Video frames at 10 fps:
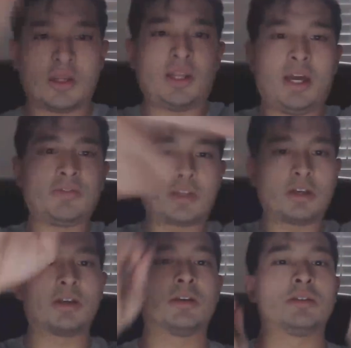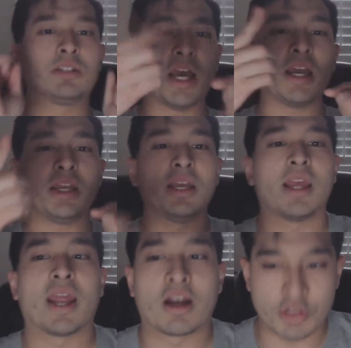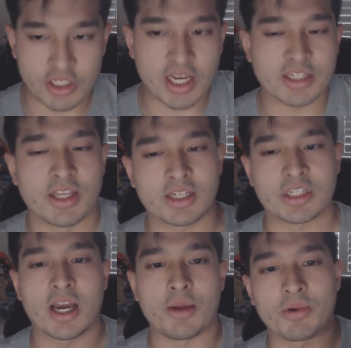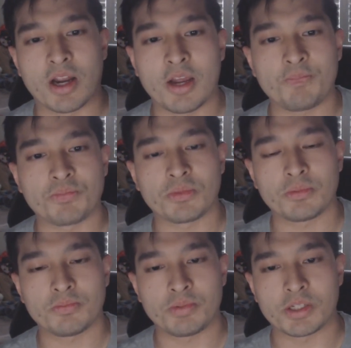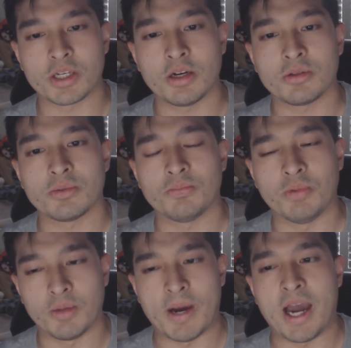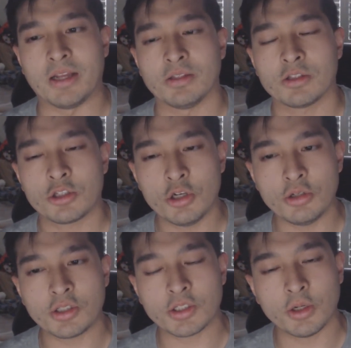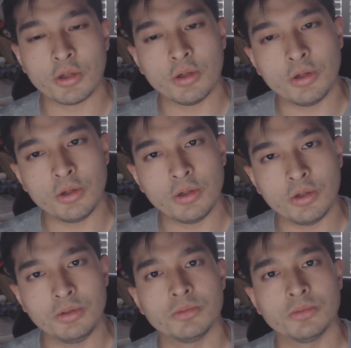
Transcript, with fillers: Have a good day, and I'll see you guys next time, alright? Peace out. Bye bye. Toot toot!